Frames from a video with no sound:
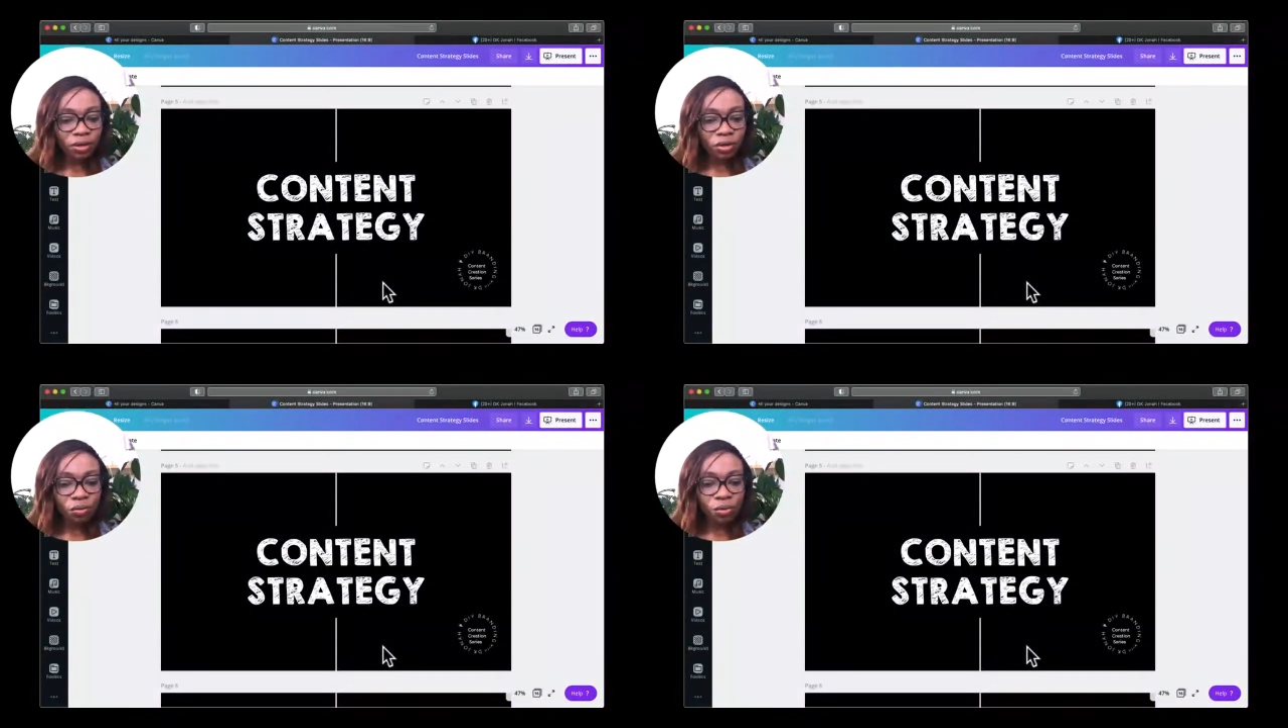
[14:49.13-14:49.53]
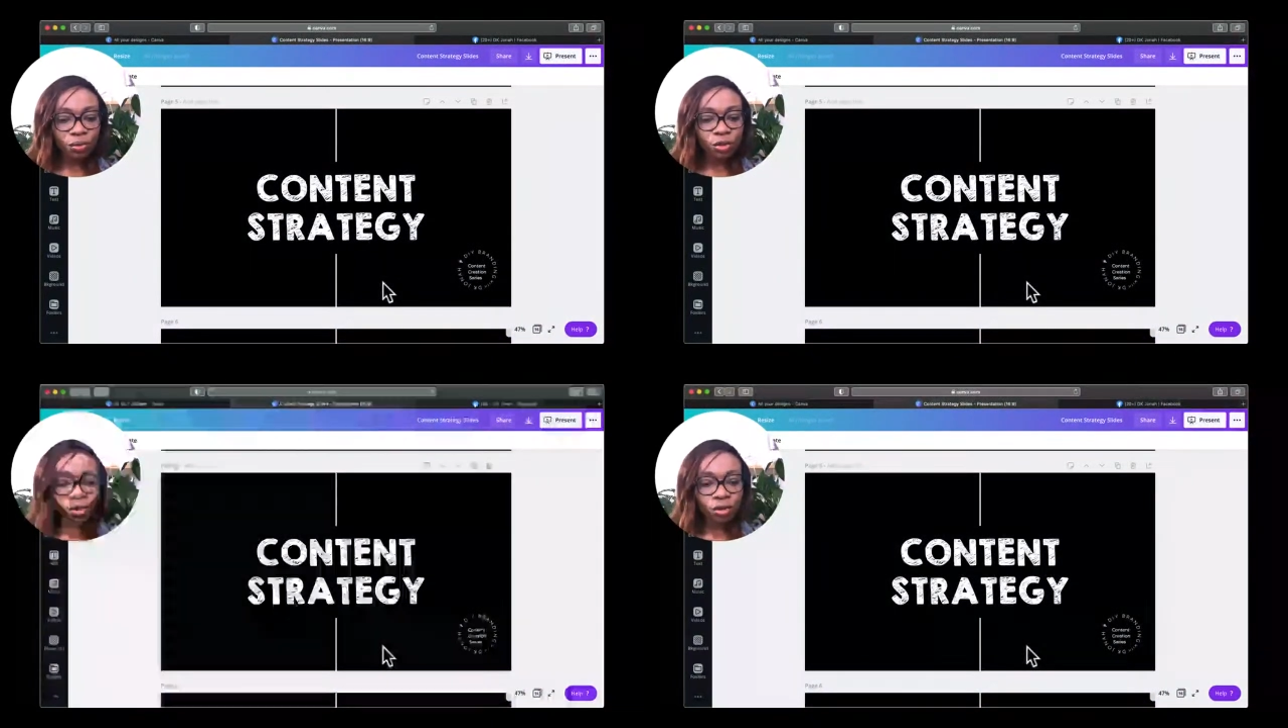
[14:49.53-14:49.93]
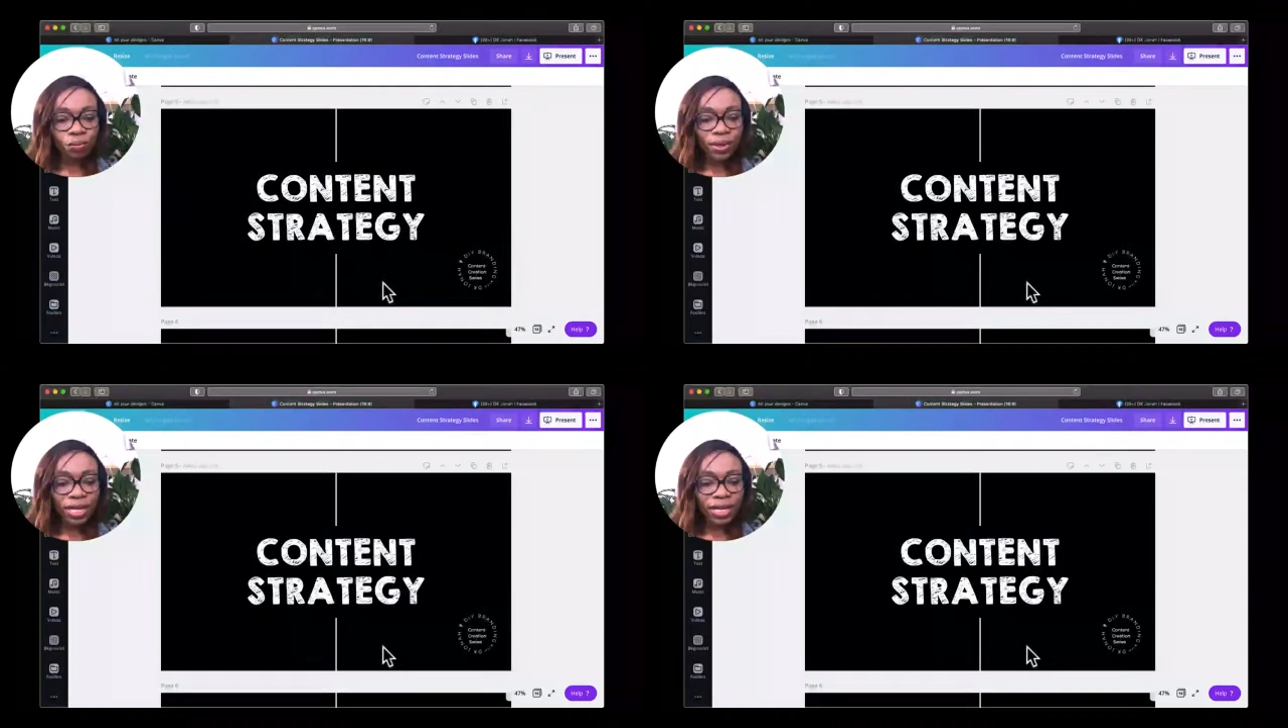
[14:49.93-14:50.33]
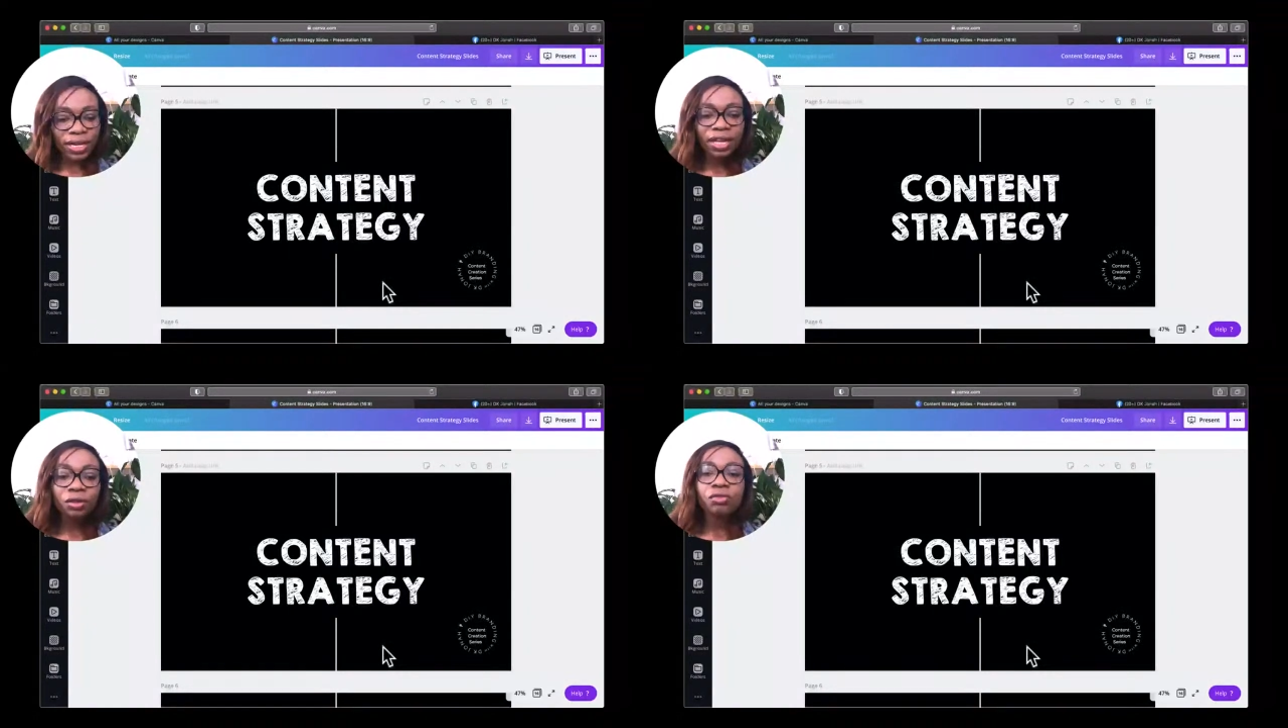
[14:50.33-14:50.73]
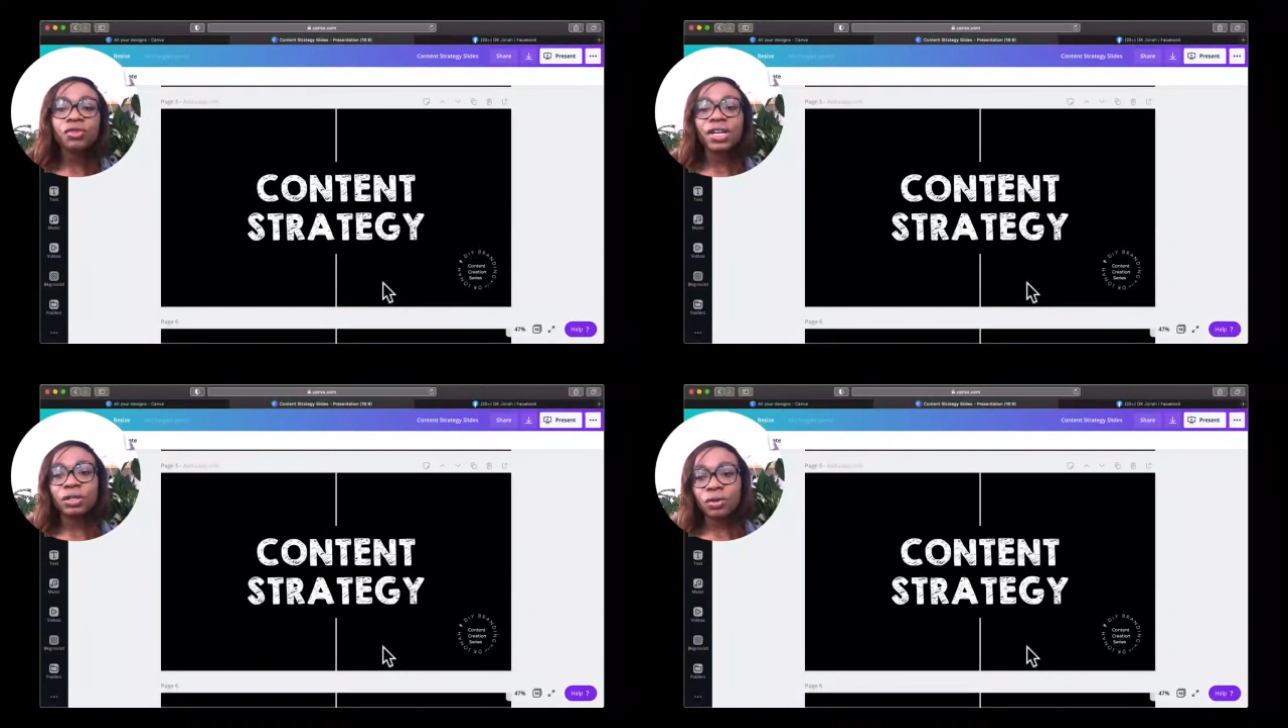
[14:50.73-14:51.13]
your promotion plan, and your
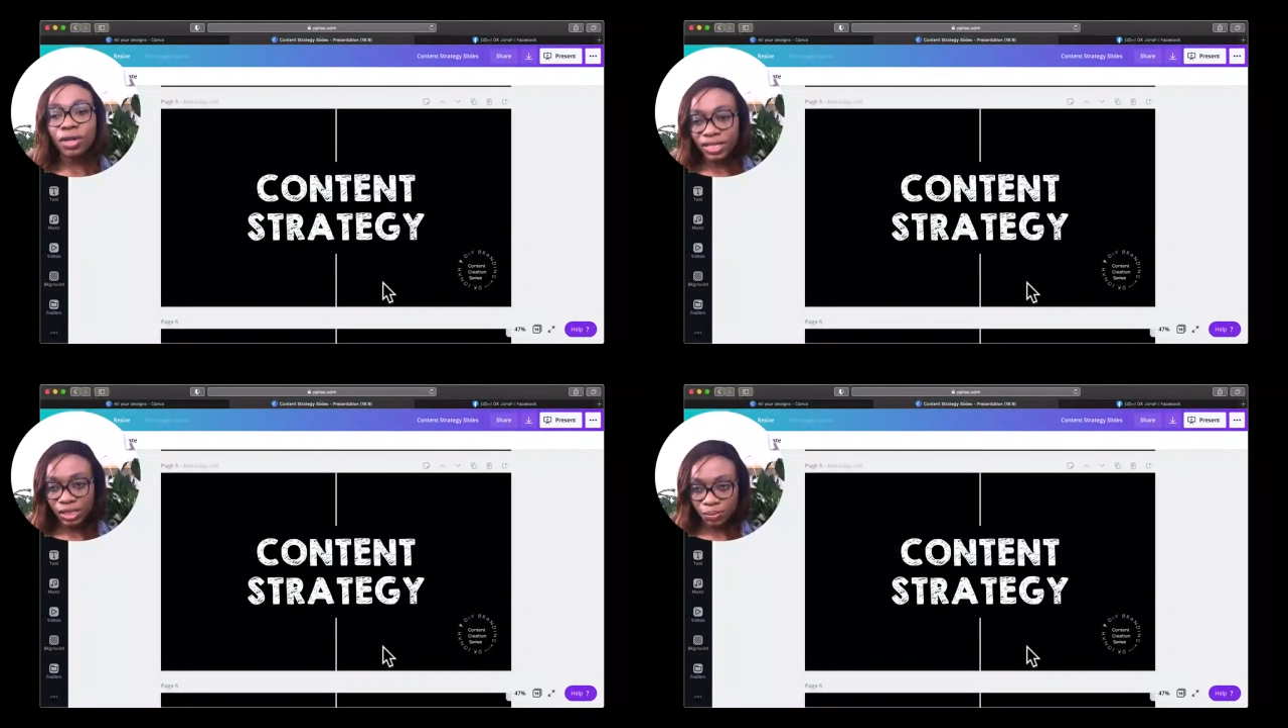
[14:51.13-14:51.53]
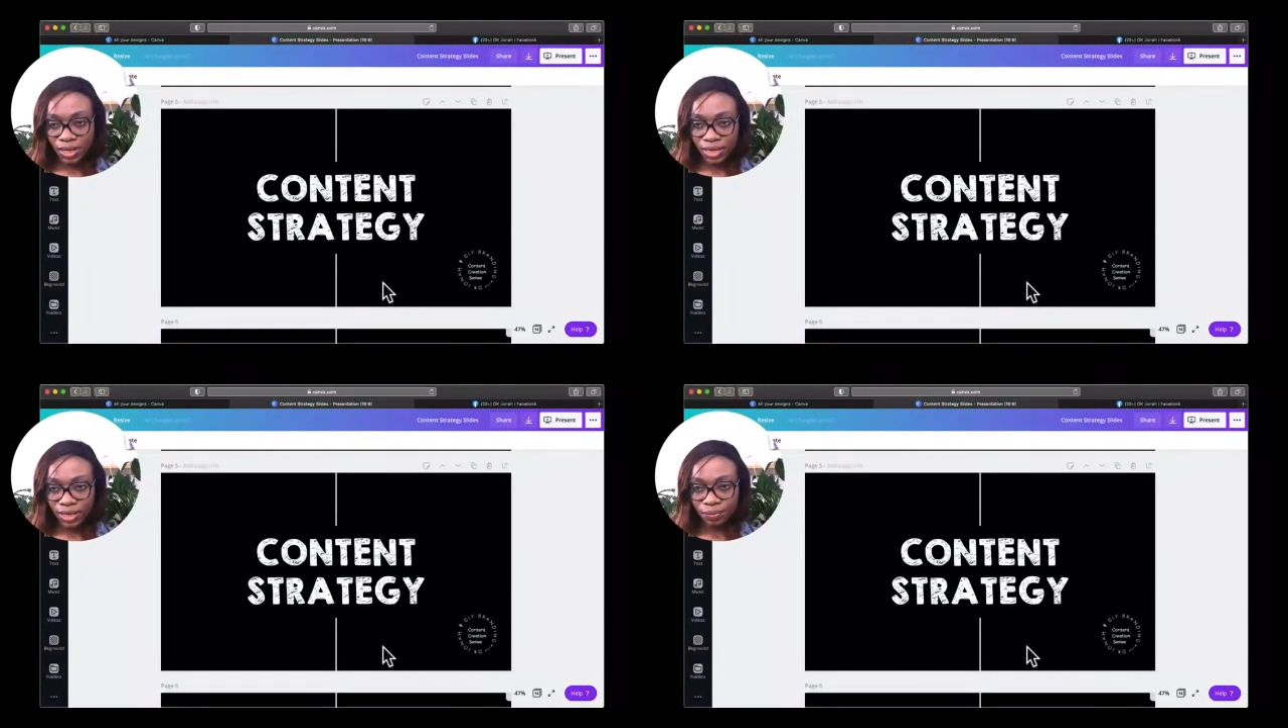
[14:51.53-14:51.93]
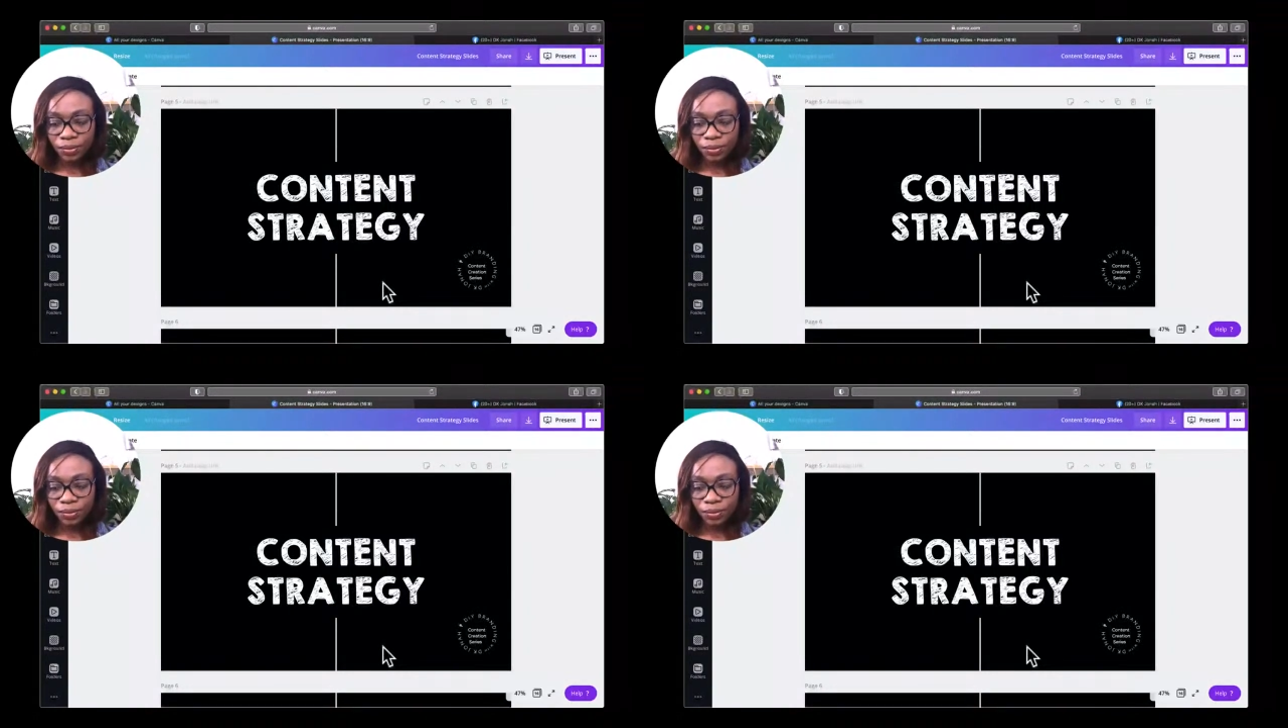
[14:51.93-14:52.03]
value added plan.